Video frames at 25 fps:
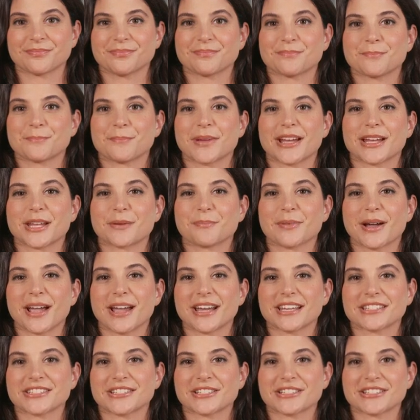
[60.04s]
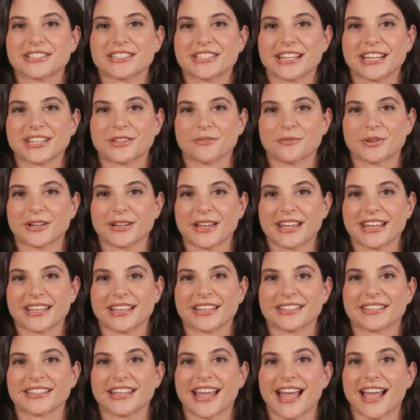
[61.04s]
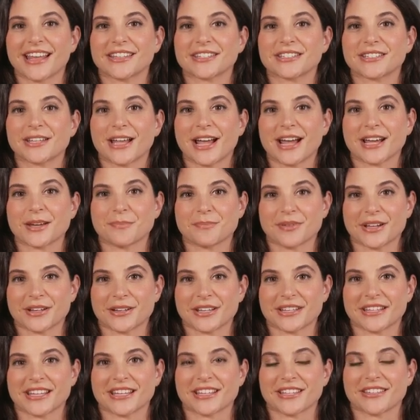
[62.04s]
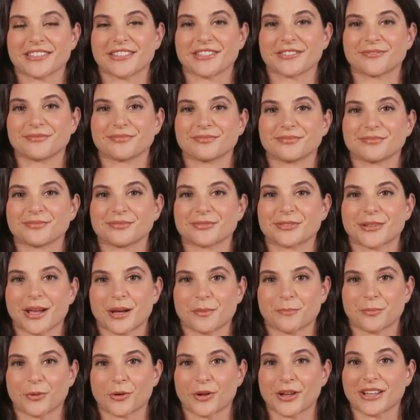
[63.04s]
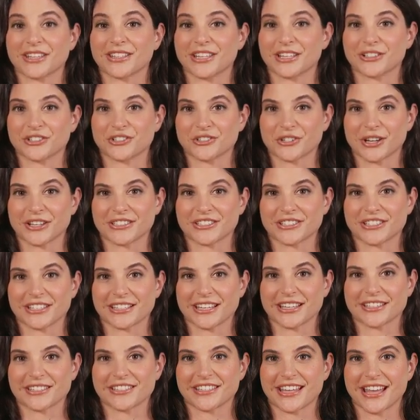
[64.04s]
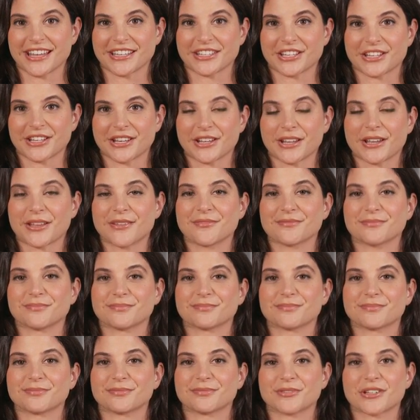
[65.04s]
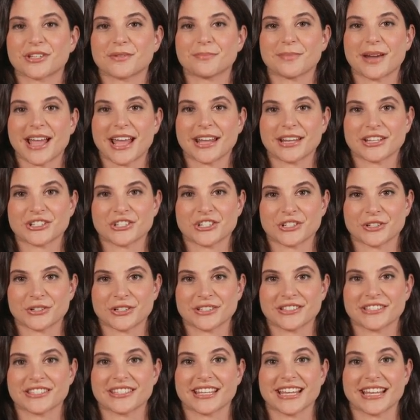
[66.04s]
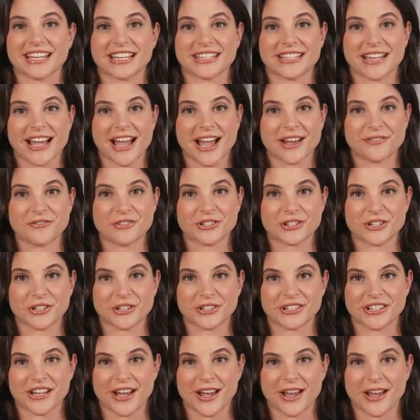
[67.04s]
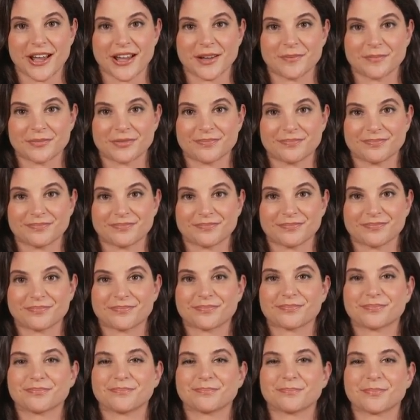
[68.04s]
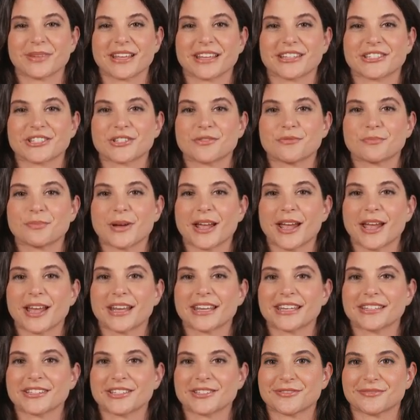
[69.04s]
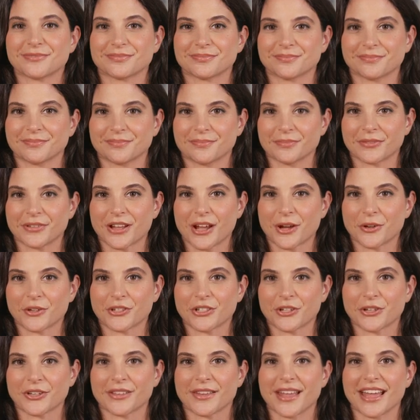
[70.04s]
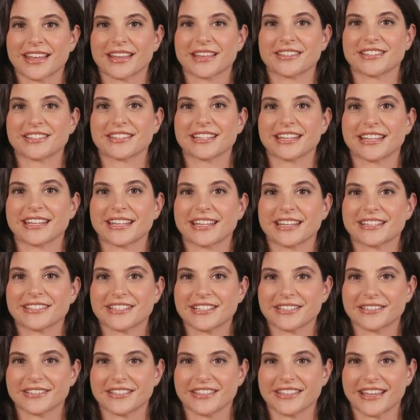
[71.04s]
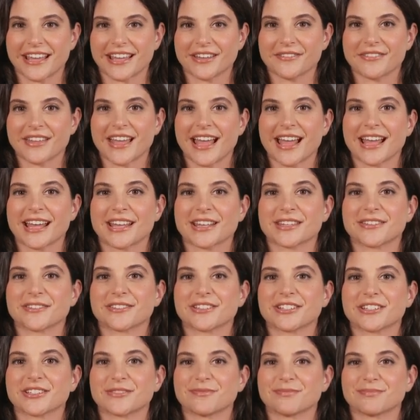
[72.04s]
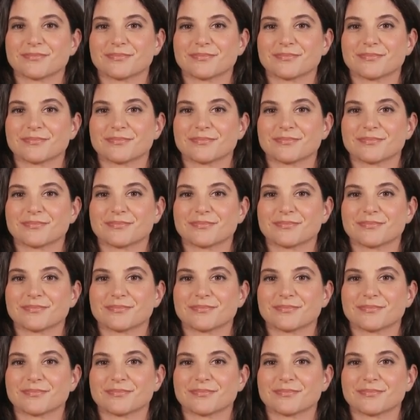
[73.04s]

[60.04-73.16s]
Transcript: minimize estate-related tax liabilities, appoint a trusted executor to manage your estate after your time. Peace of mind, know your legacy is in safe hands.